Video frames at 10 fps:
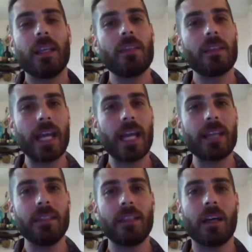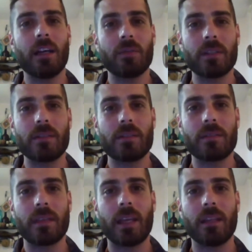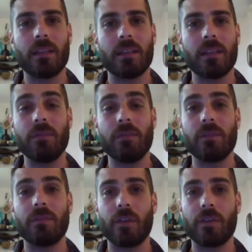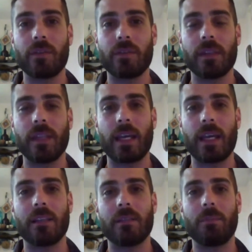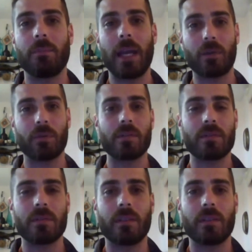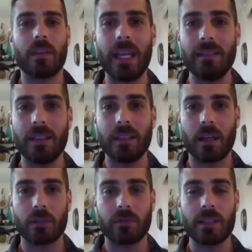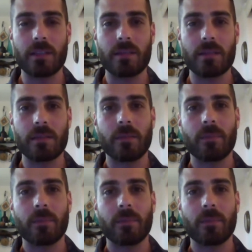in the 1900s, and even further than that, backwards in the 1800s,